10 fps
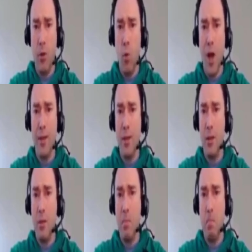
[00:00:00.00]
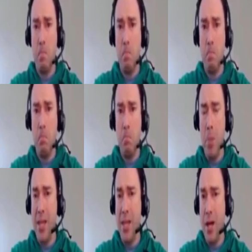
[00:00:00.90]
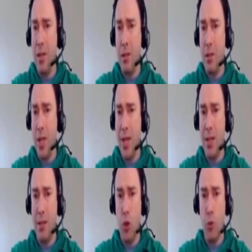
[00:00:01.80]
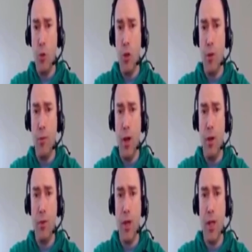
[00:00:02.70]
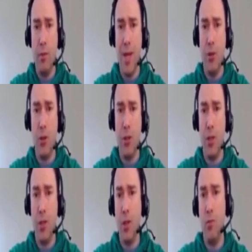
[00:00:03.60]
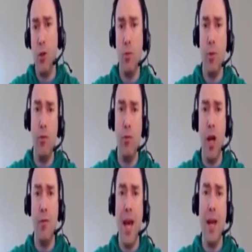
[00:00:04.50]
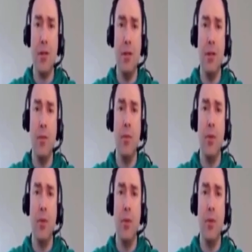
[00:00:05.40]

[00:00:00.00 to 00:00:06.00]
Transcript: White may not take the bishop on f5 and may just, instead of bishop f5, castle.